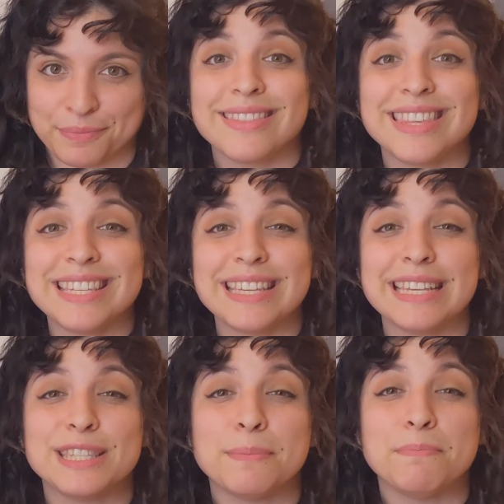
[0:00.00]
This
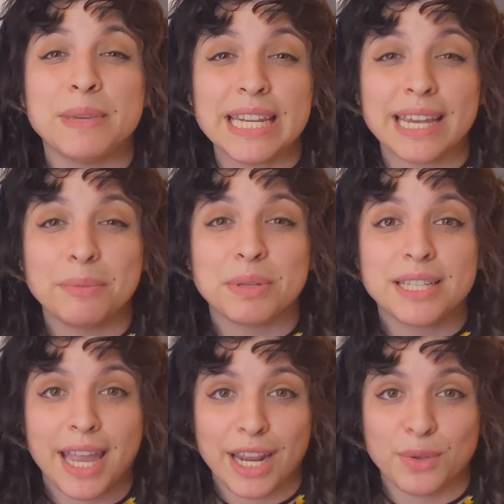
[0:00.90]
is the meat and
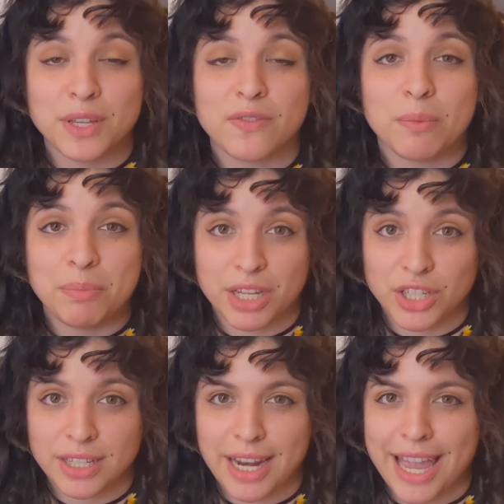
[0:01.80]
potatoes of the
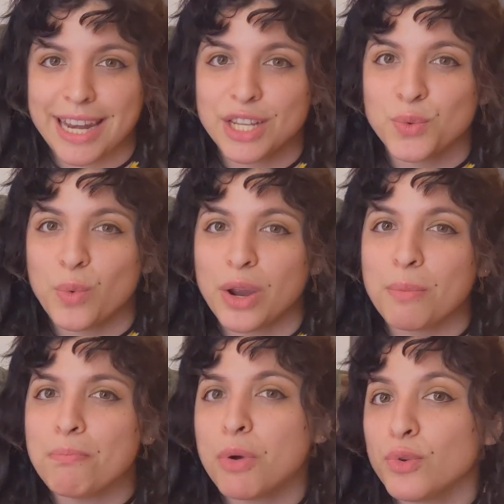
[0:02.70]
budget, and it is where
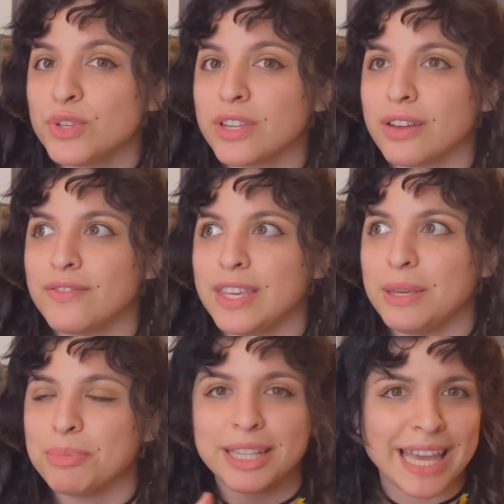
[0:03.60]
most of
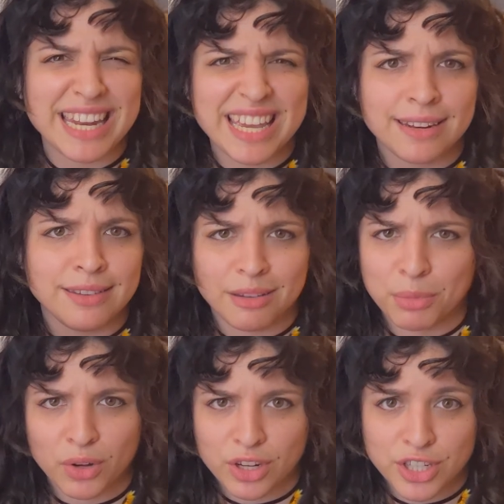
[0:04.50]
the planning and
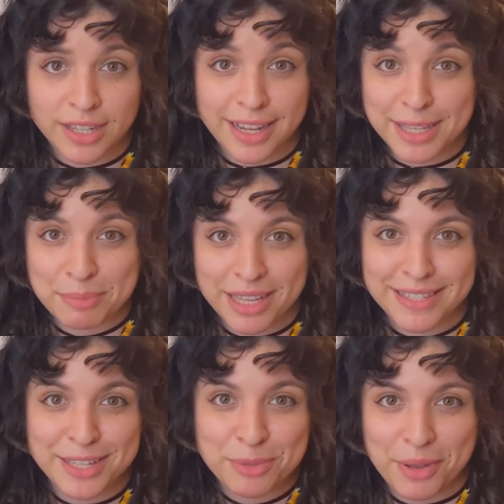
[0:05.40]
number crunching takes
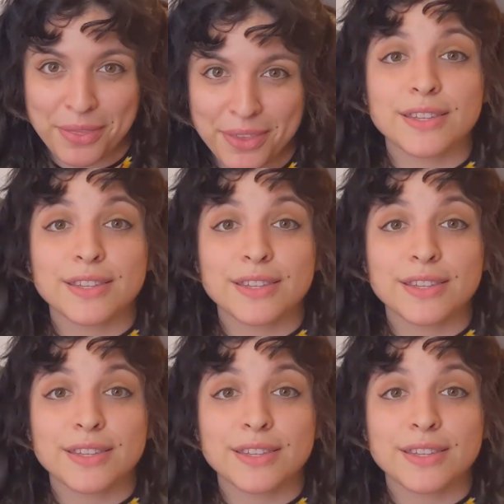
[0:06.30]
place each month.